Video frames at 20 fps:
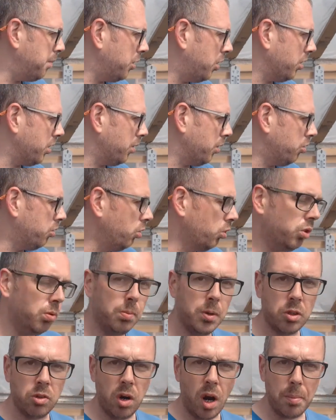because I was
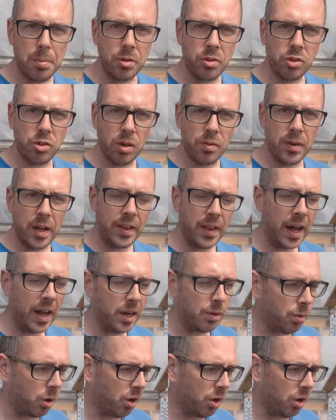losing my crop and stuff like that.